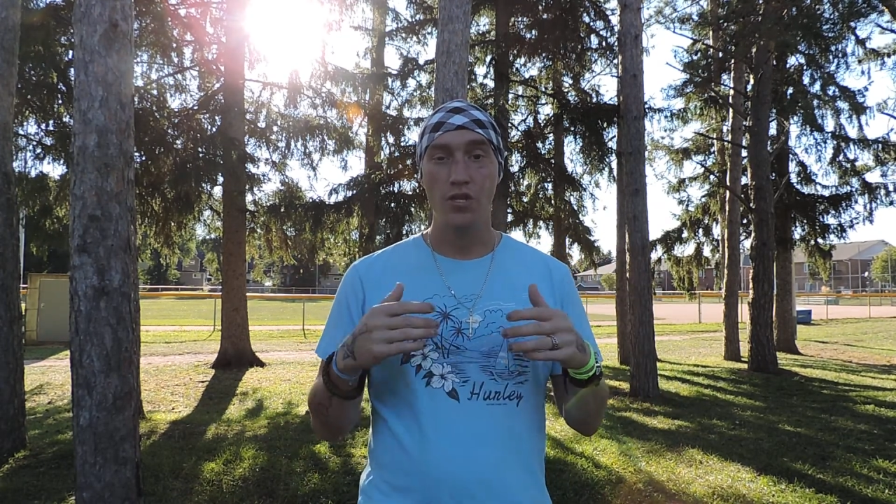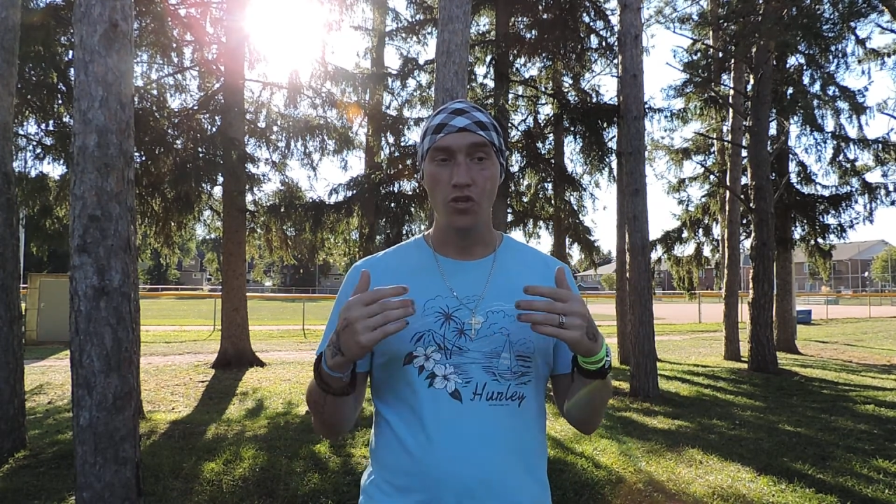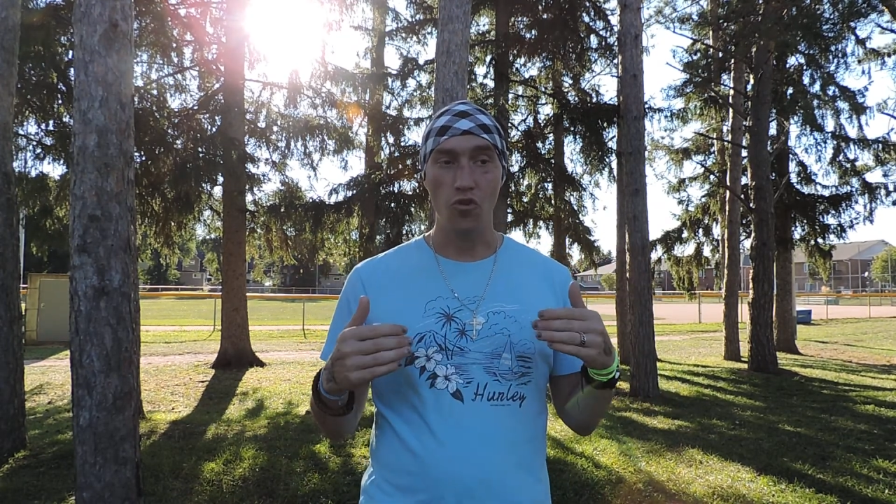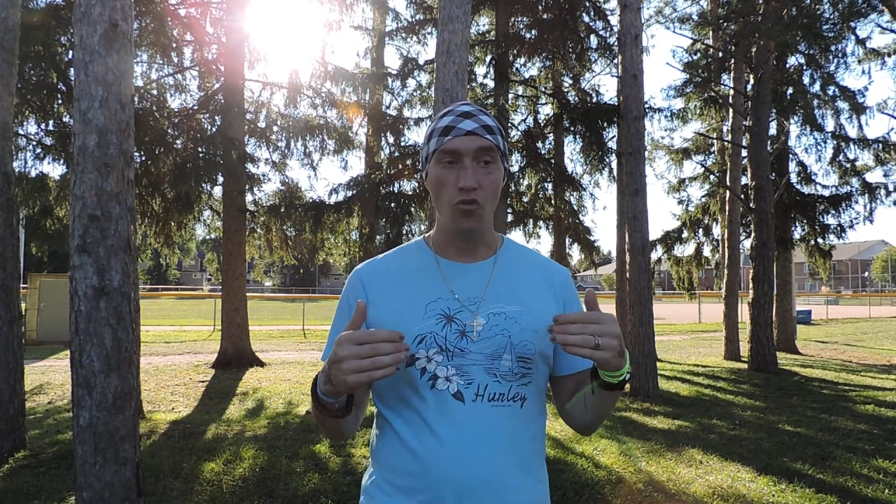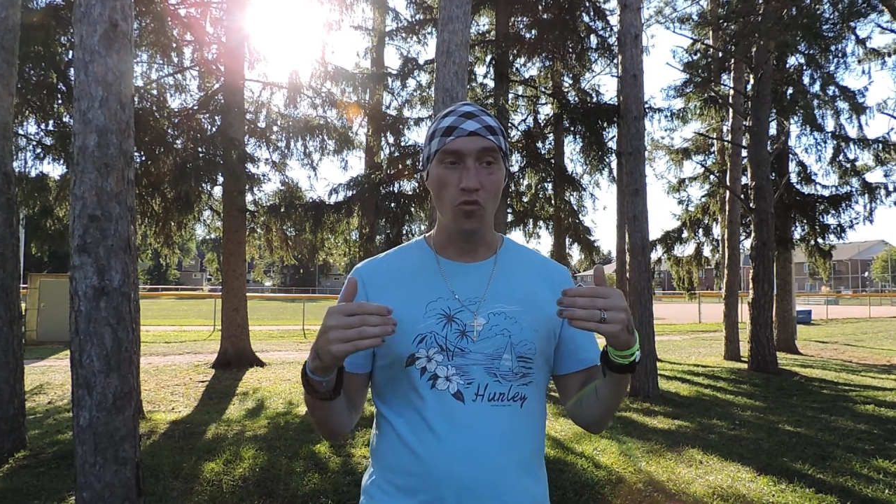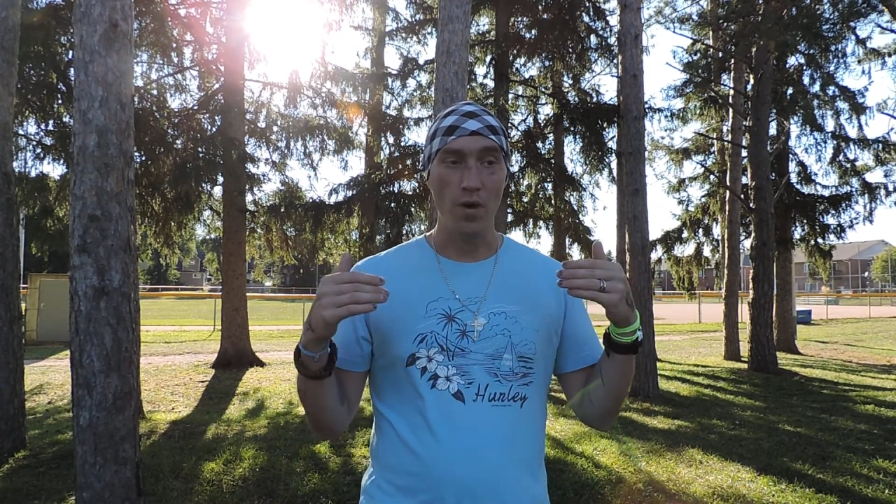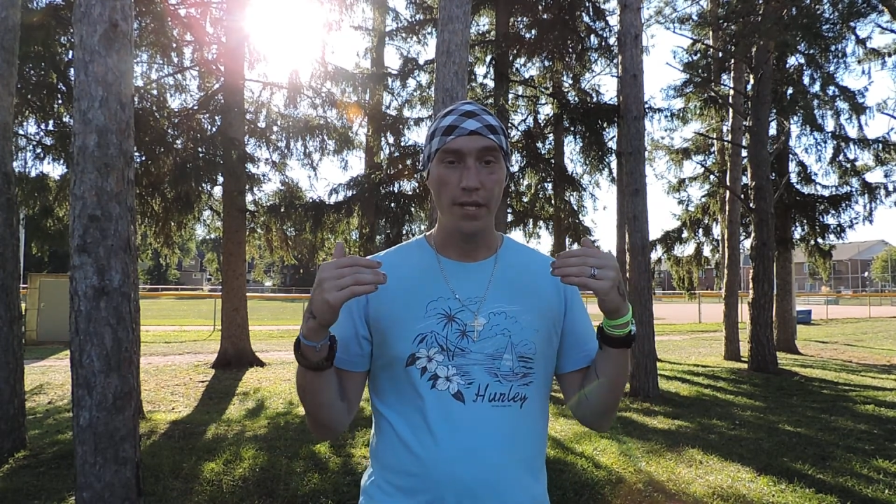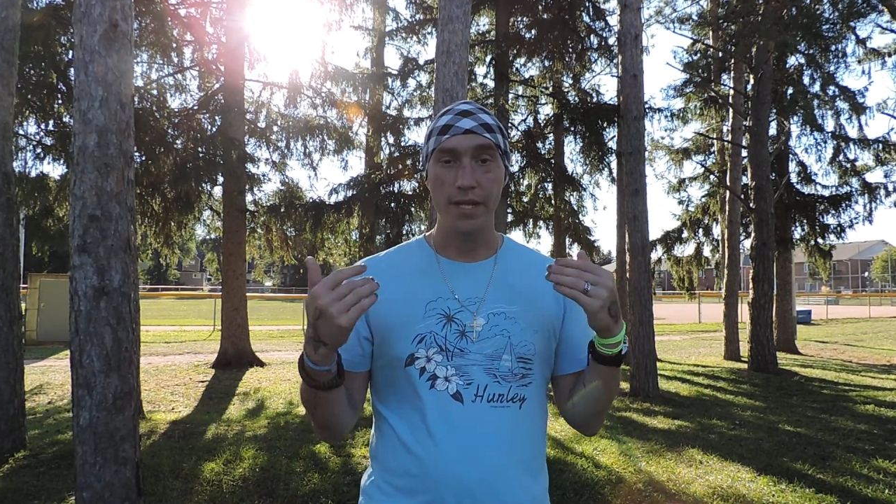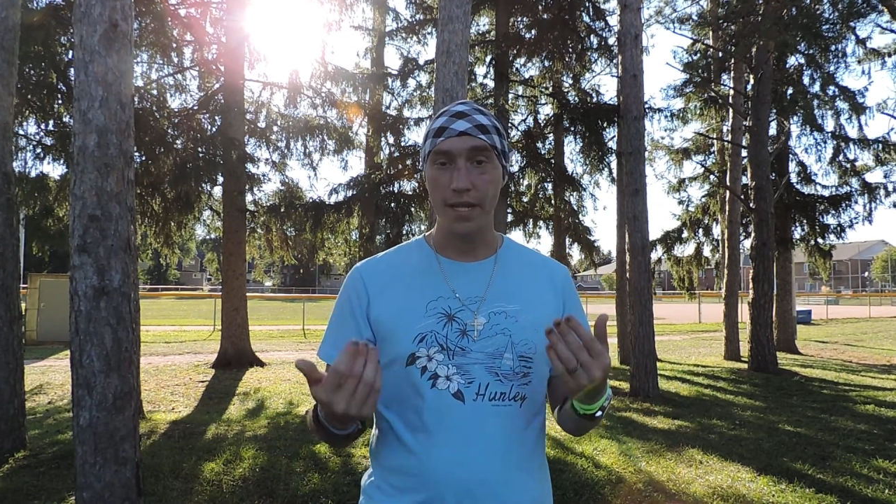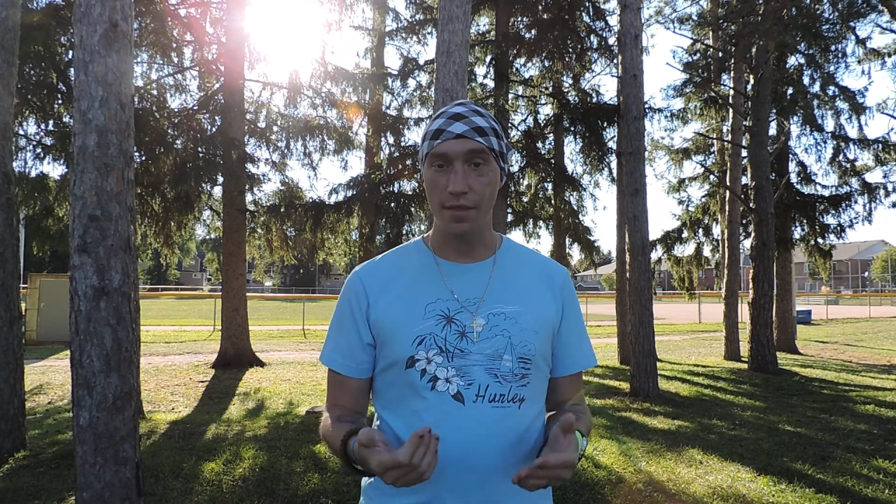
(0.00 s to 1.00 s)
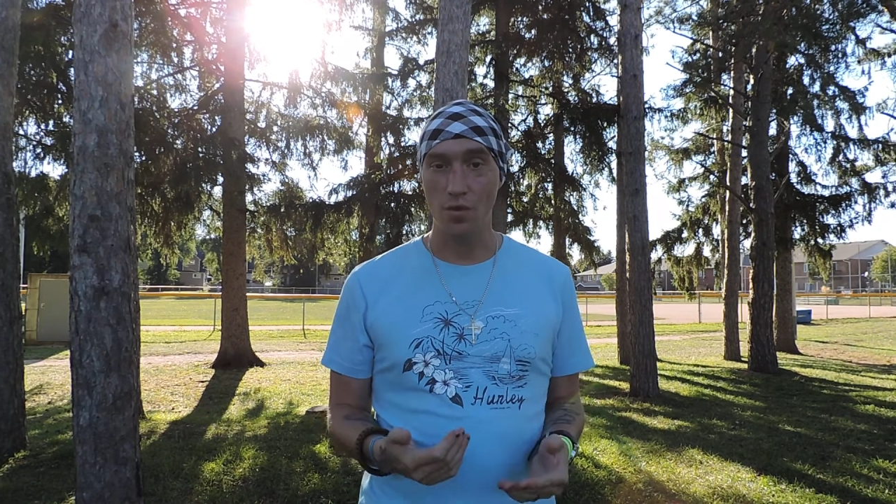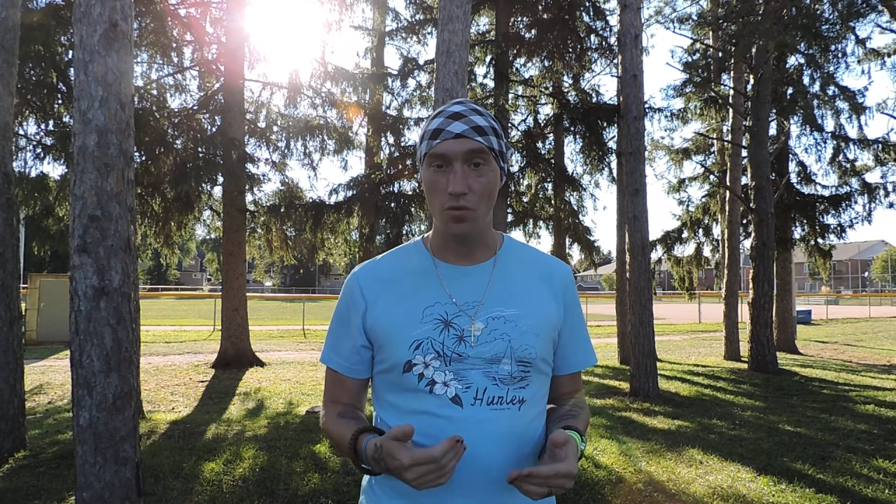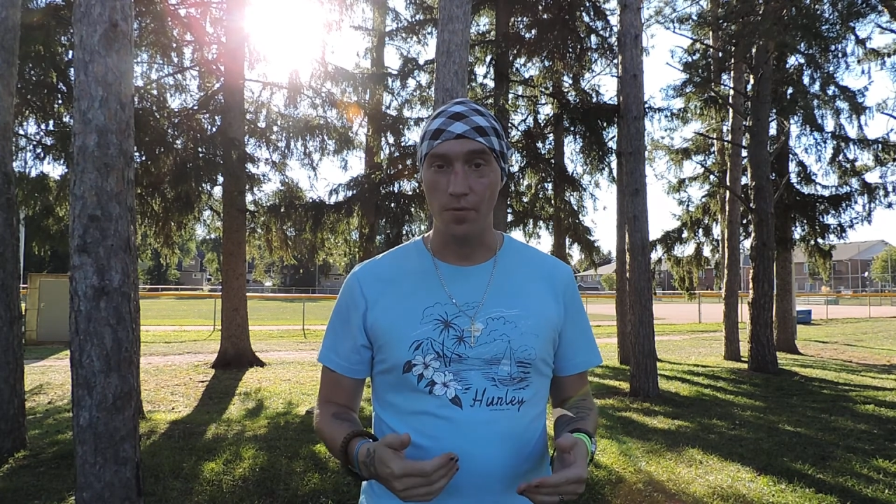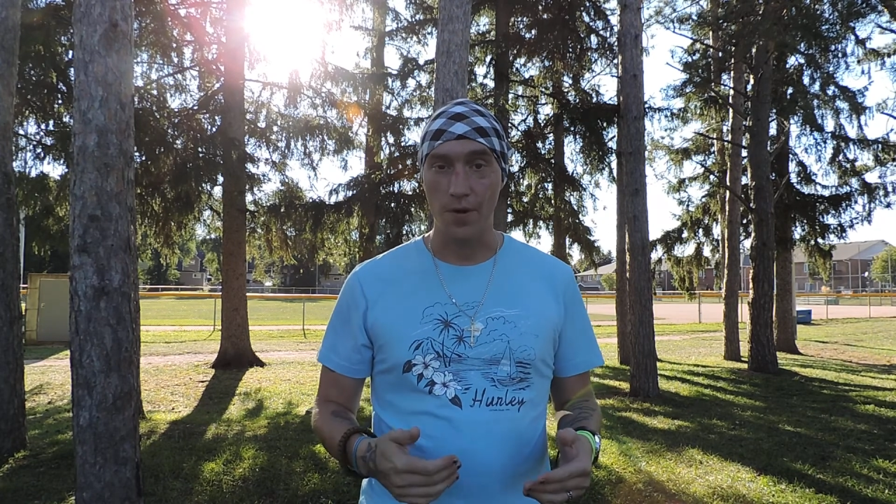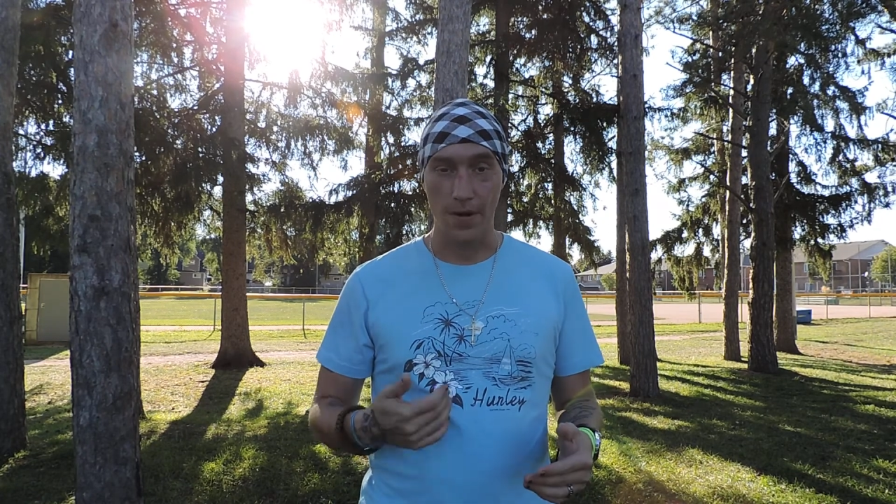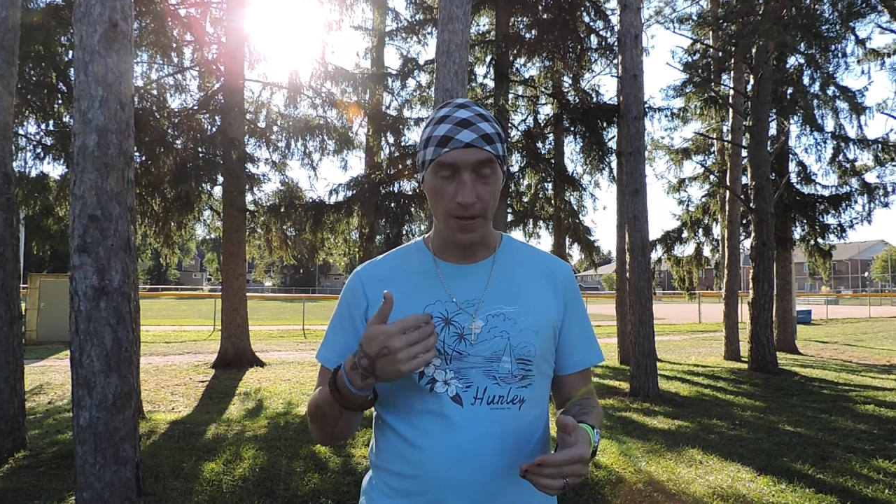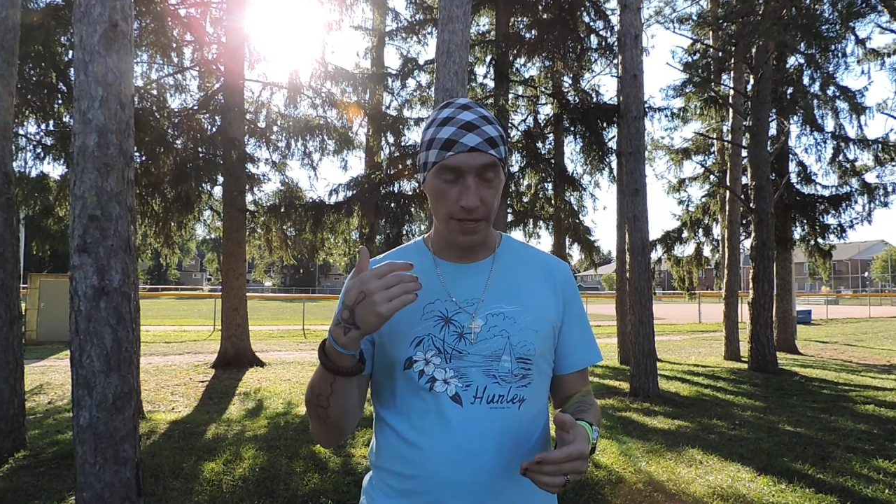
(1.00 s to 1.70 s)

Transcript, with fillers: to get sober.